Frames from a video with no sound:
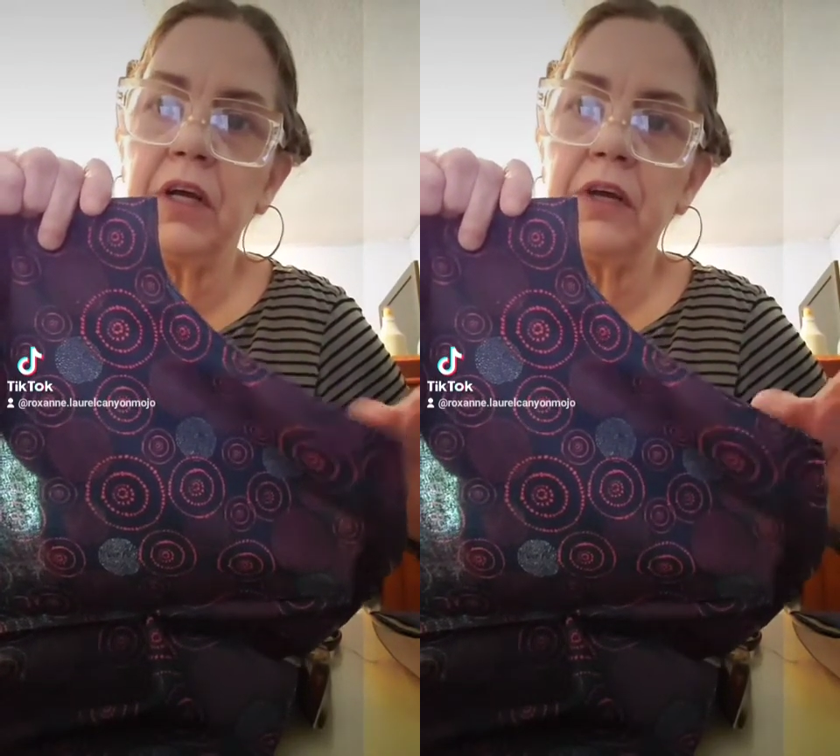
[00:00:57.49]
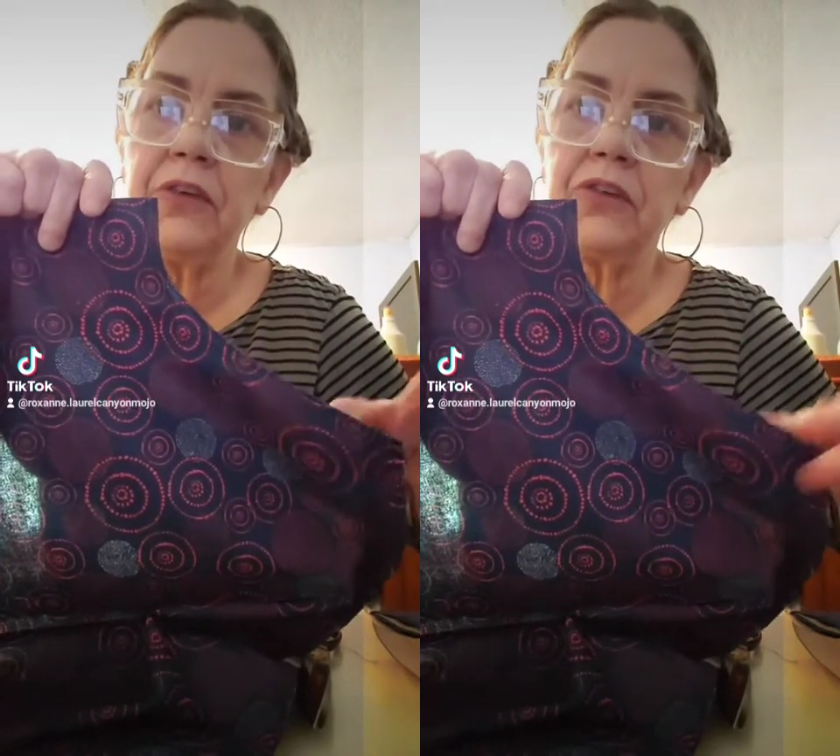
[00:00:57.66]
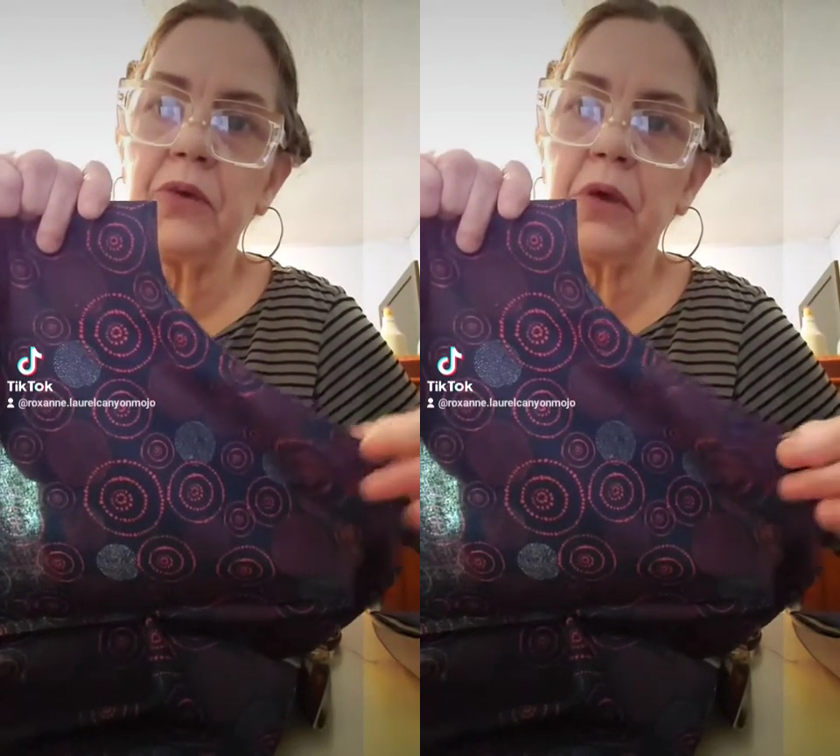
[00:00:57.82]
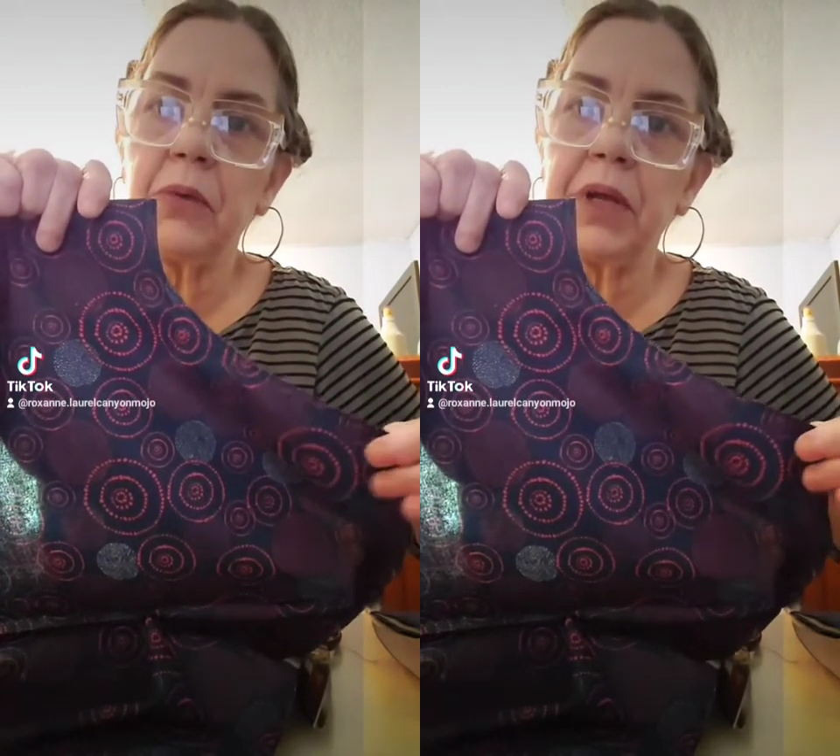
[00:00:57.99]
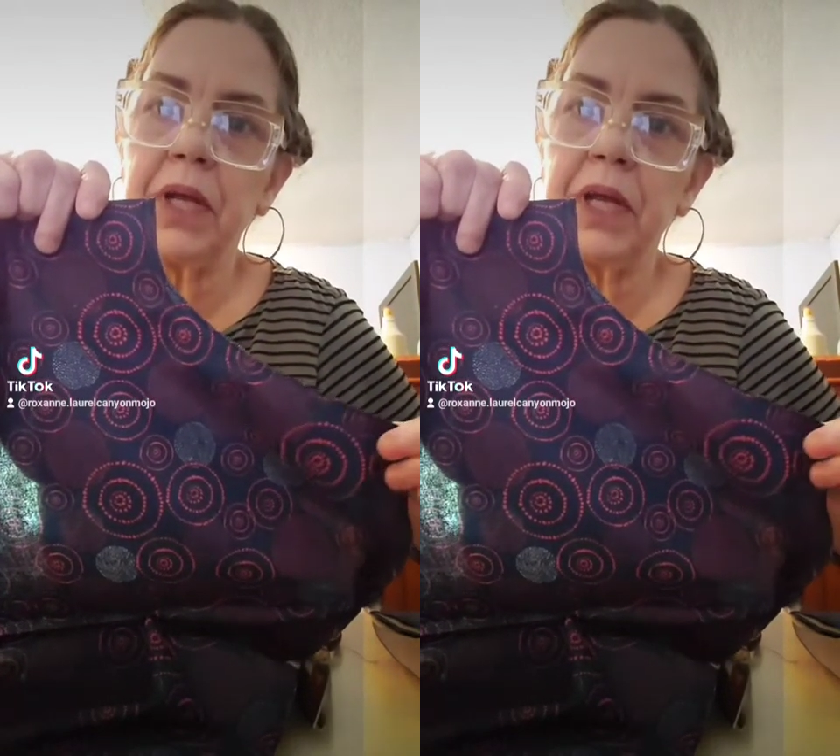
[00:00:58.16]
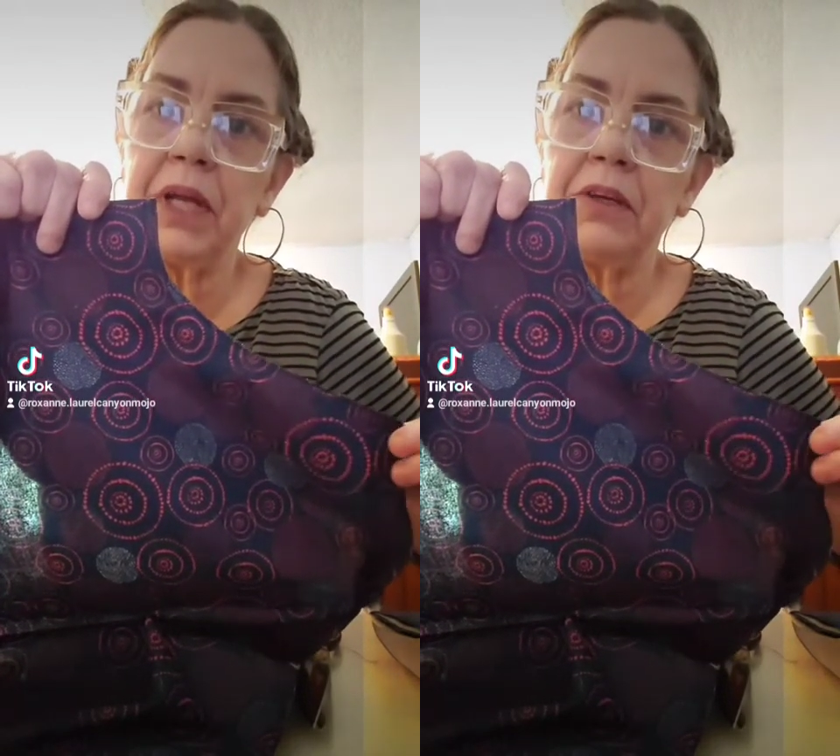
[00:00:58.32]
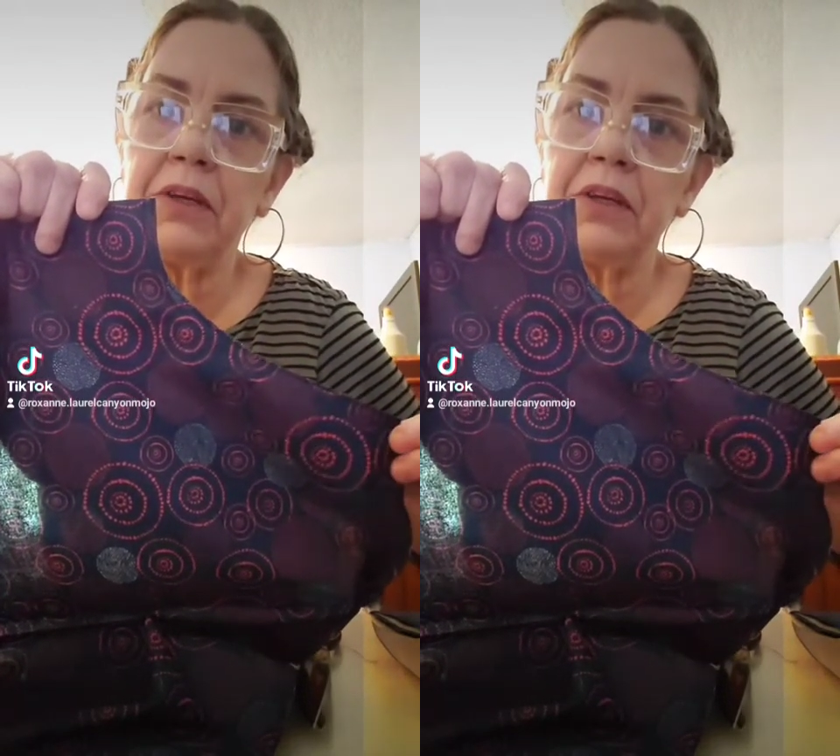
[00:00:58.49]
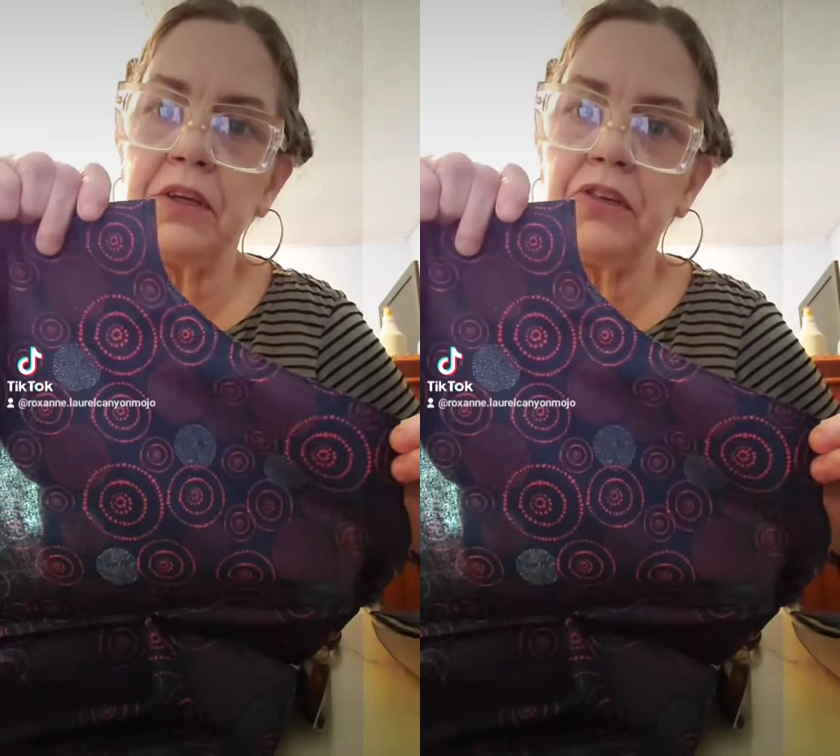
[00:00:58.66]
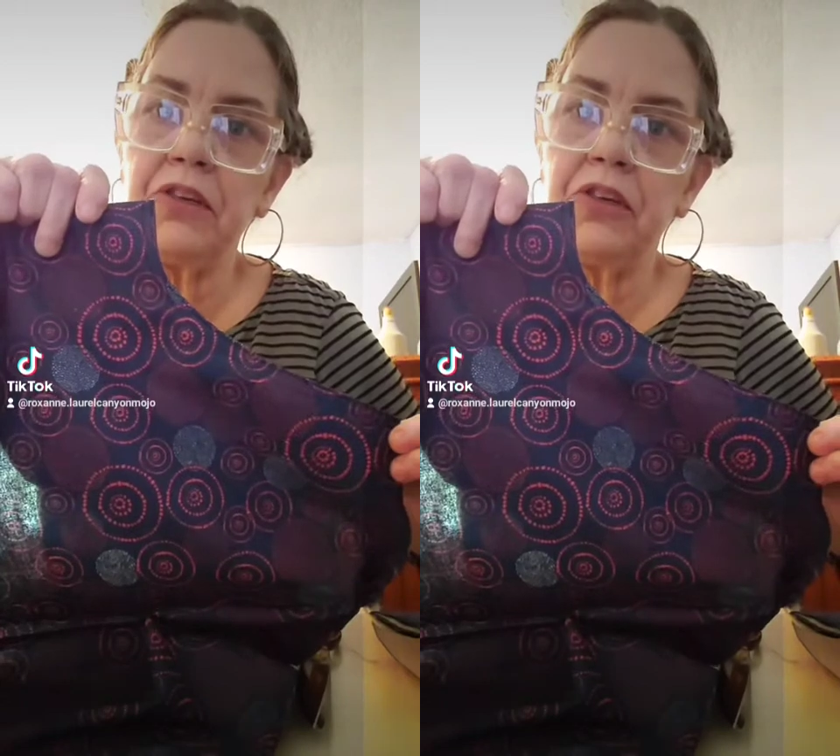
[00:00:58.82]
So I went ahead and
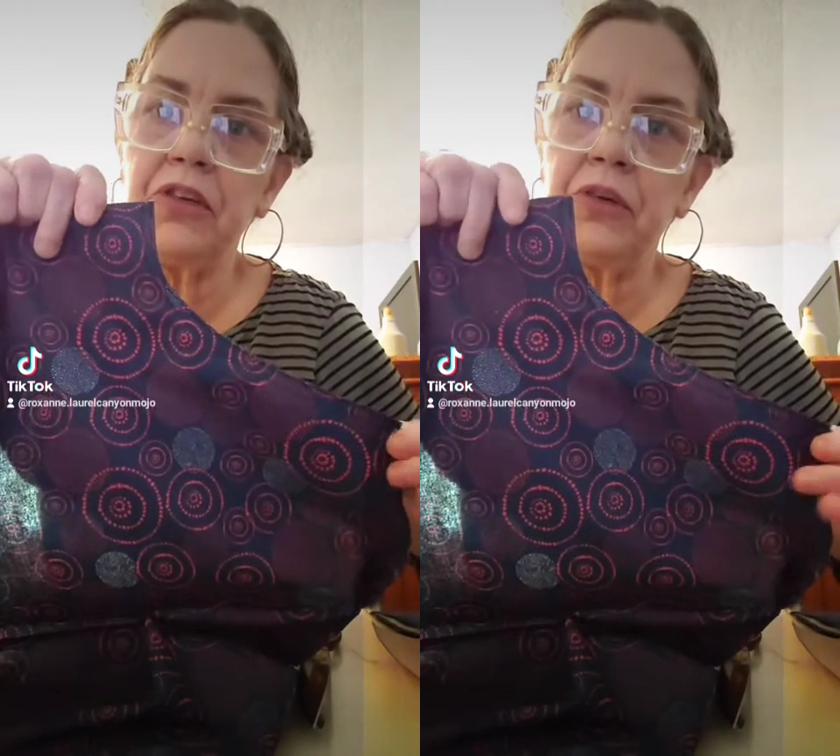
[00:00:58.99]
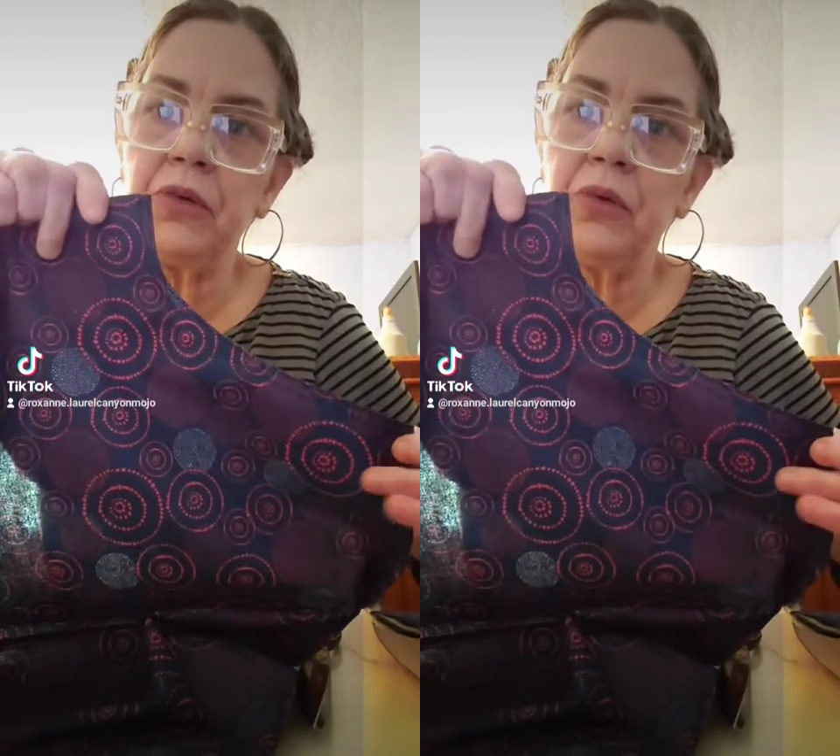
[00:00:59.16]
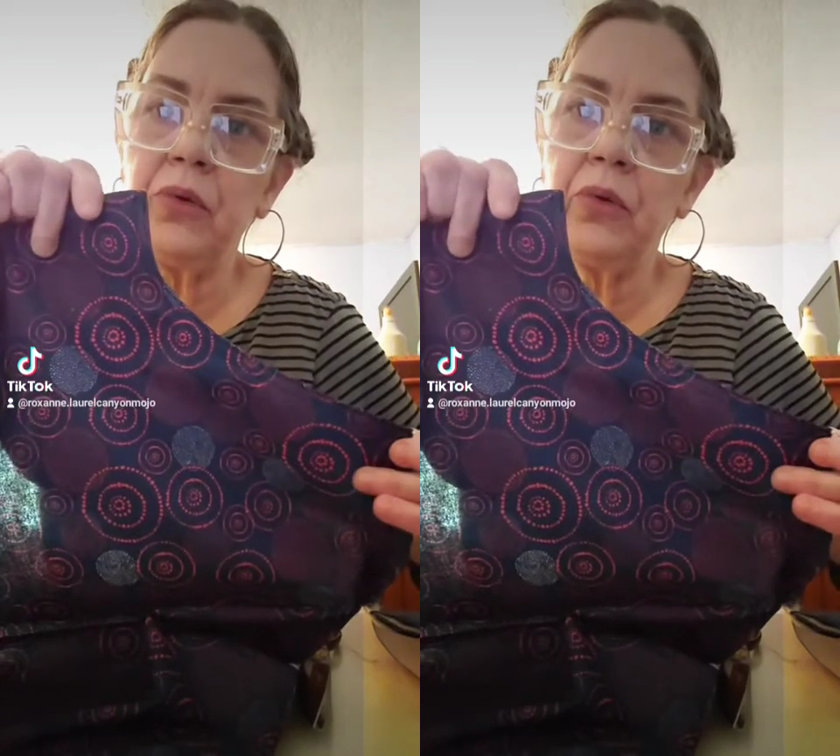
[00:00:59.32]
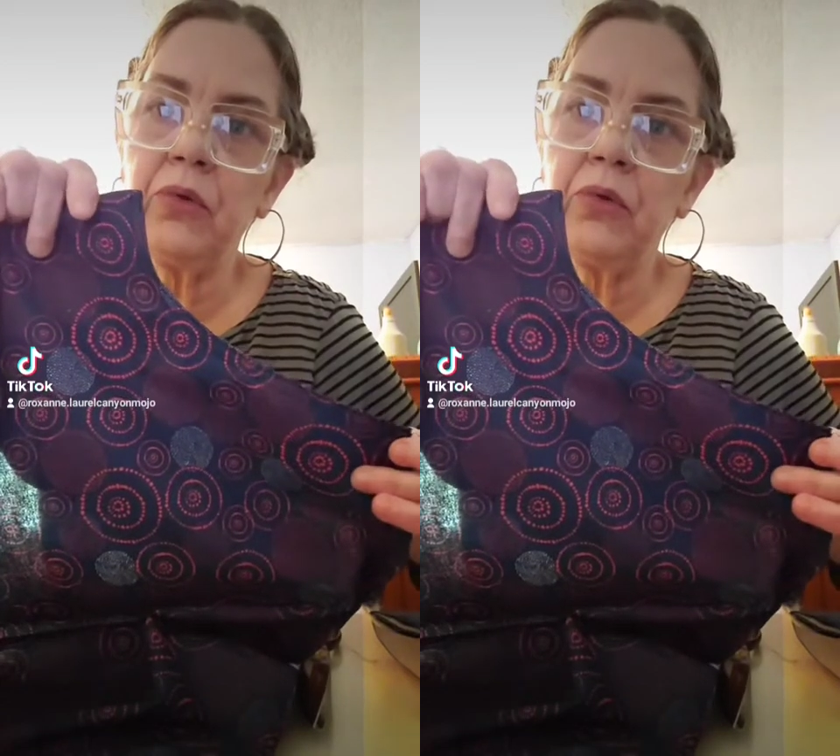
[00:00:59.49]
did 2